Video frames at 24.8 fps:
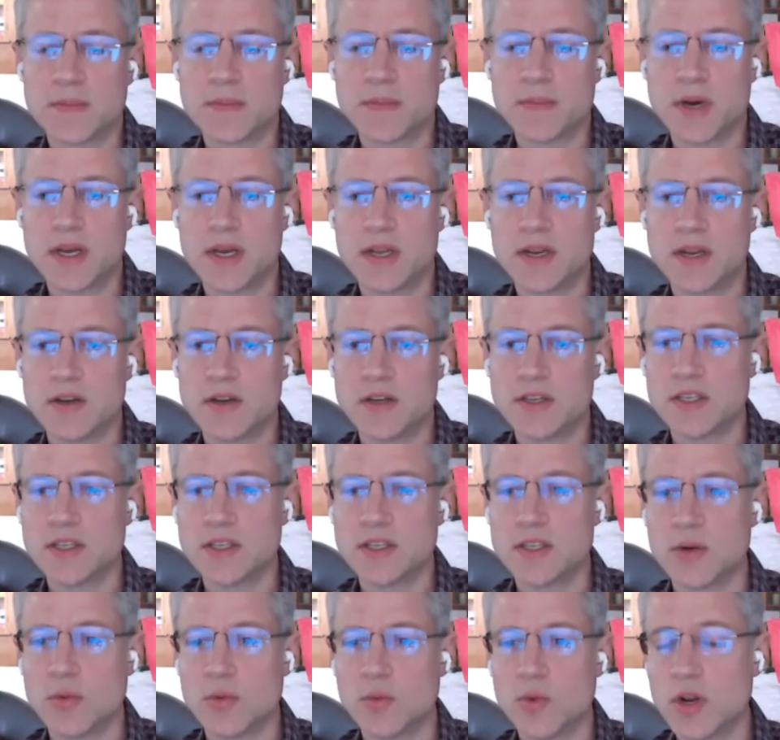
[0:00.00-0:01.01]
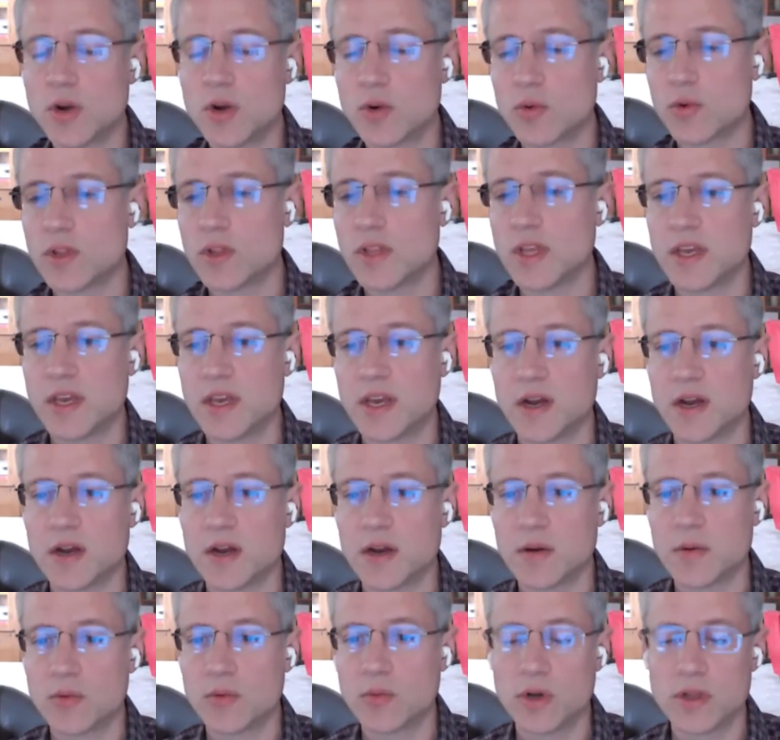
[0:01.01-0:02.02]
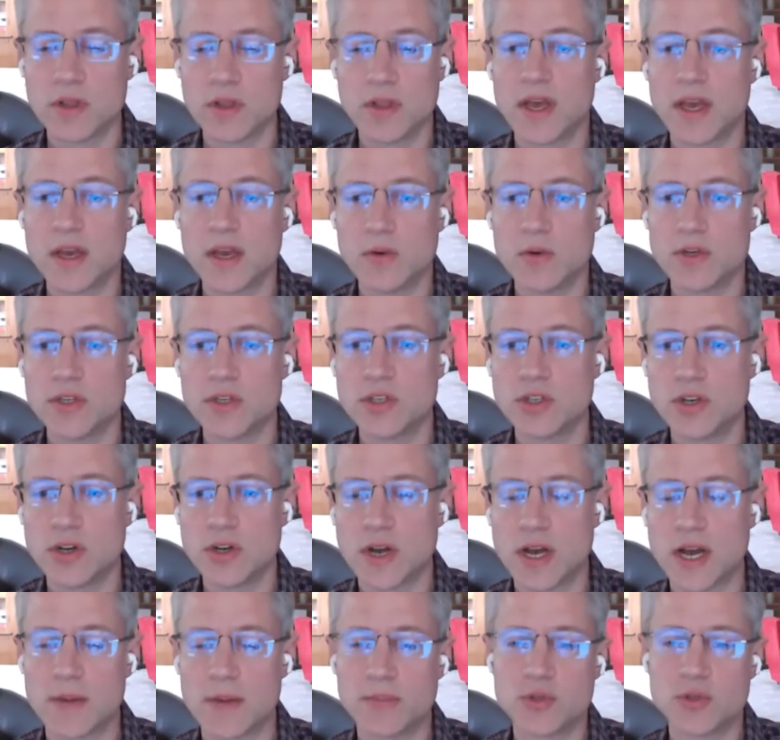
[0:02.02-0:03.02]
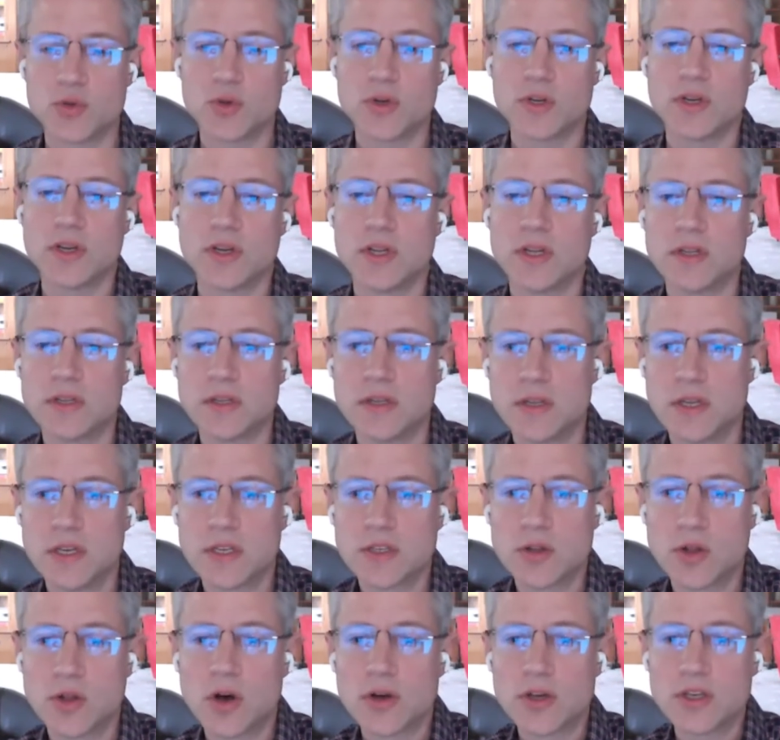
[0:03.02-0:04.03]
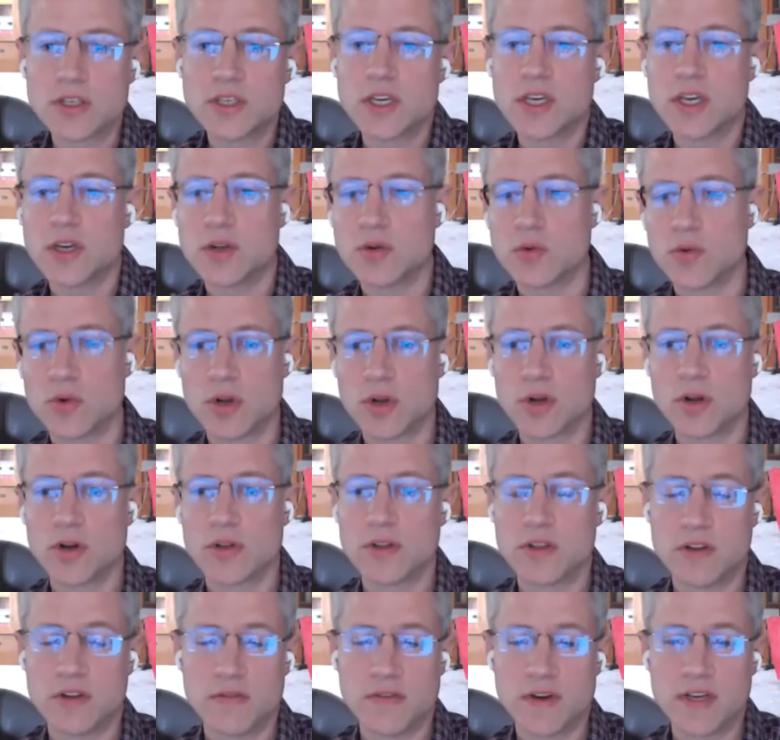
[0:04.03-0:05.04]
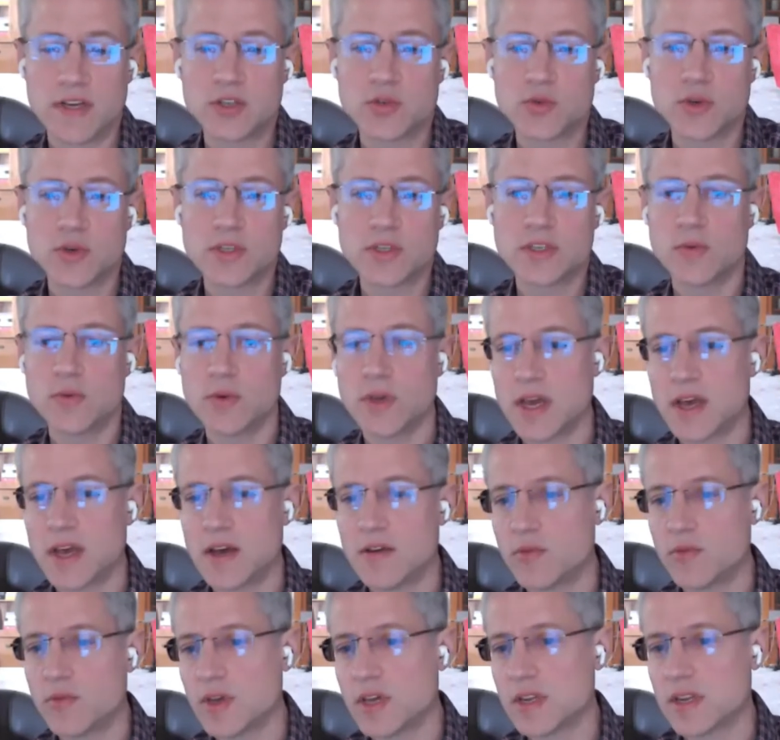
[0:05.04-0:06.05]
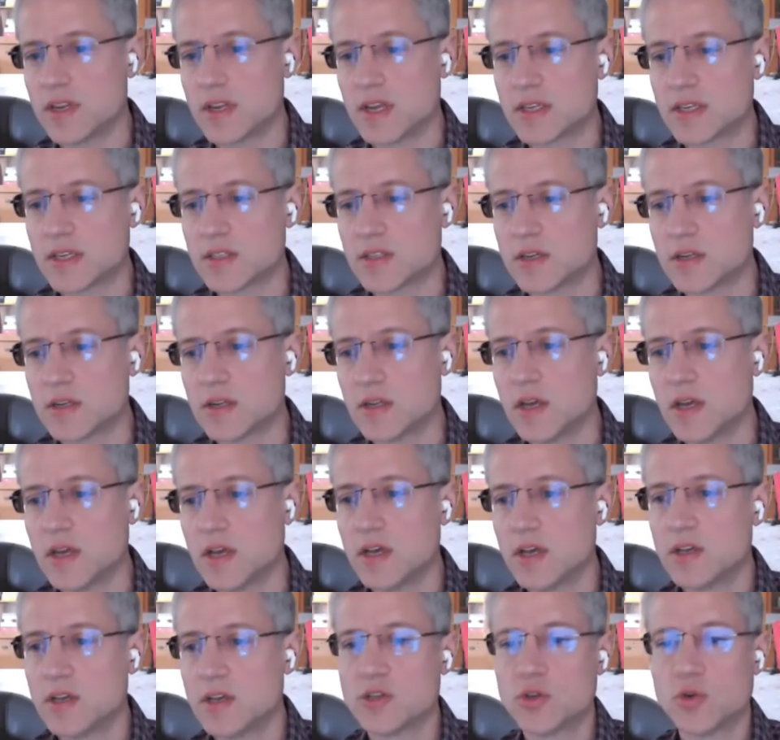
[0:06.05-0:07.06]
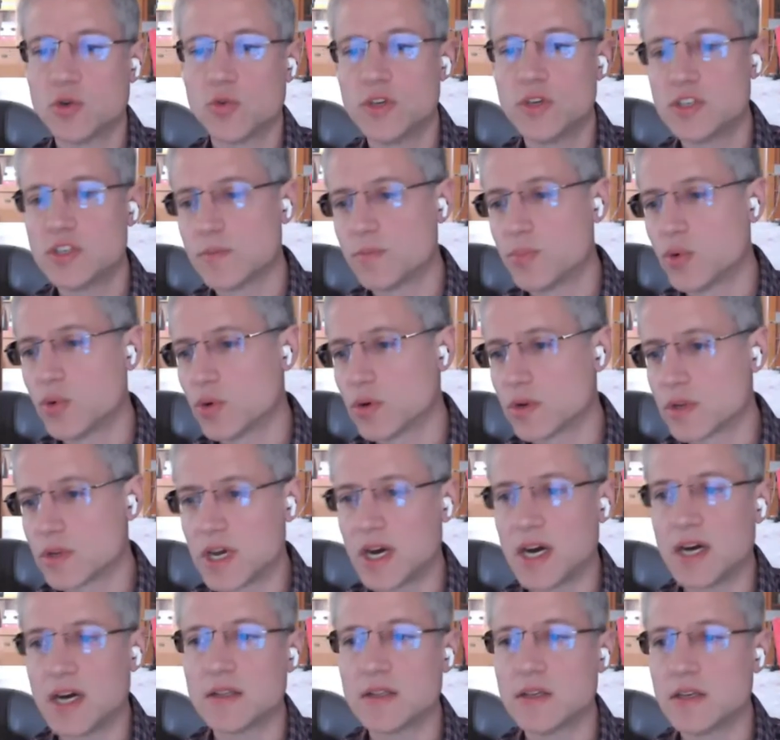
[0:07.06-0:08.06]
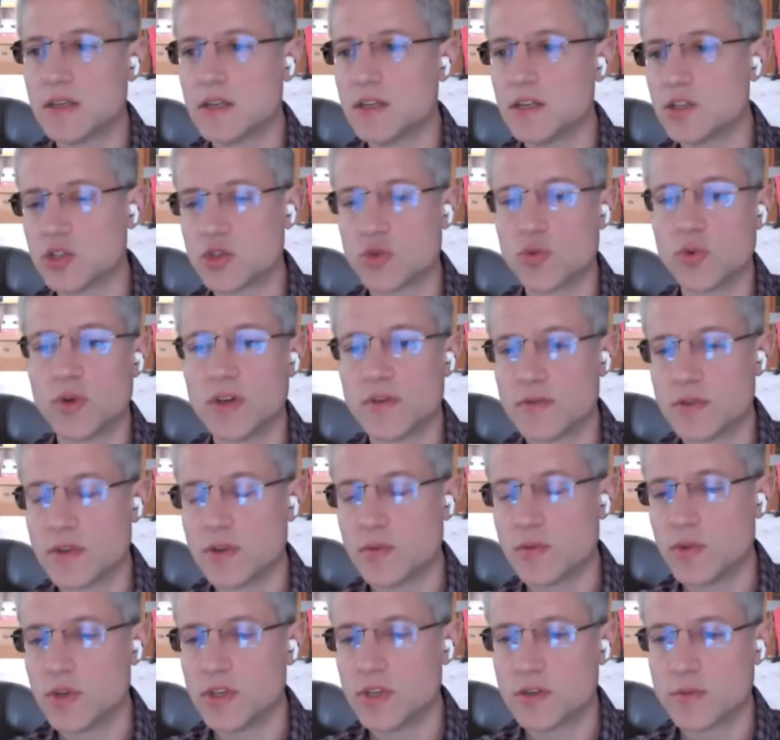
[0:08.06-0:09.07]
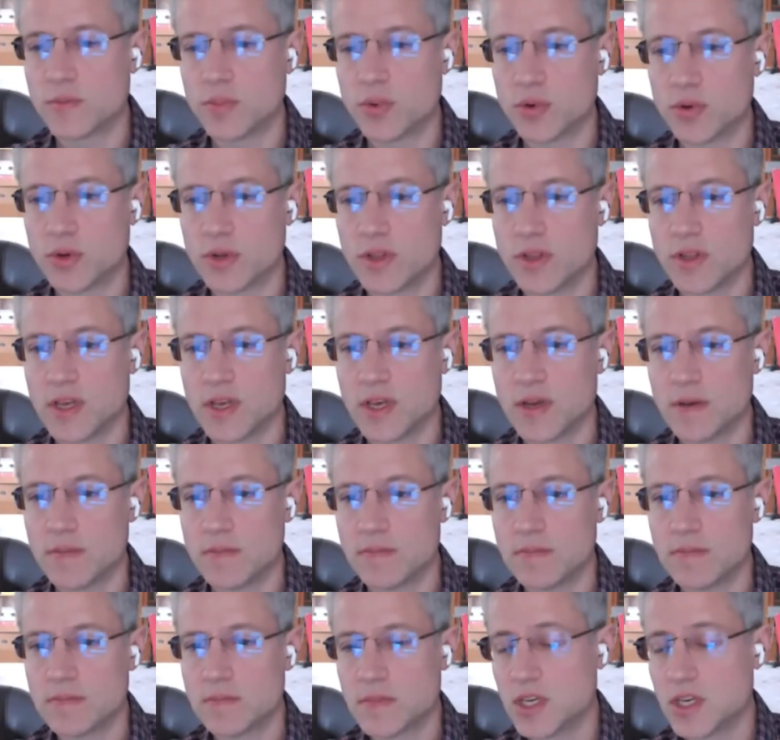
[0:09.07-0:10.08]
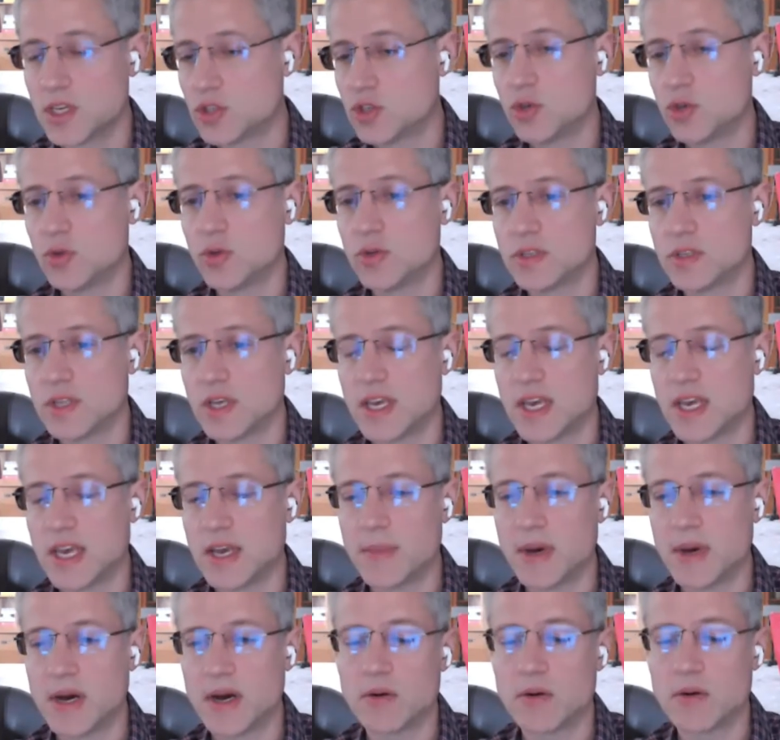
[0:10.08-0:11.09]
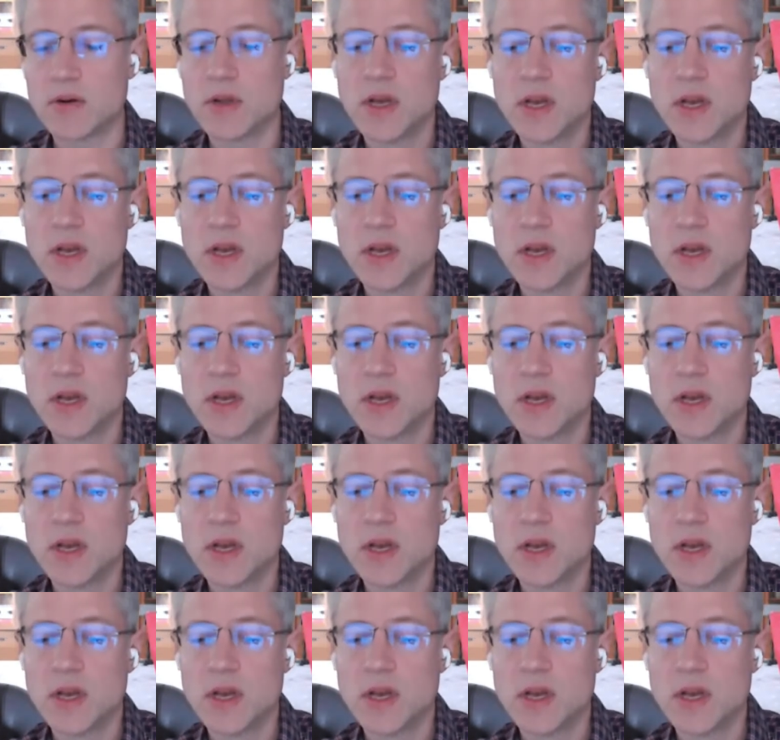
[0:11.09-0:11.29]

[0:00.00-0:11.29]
binaries is that we don't really care what language your app was written in. As long as it can run on the device rigs that we have, we can test it. So we support Kotlin and Swift, and we supported them as soon as they came out.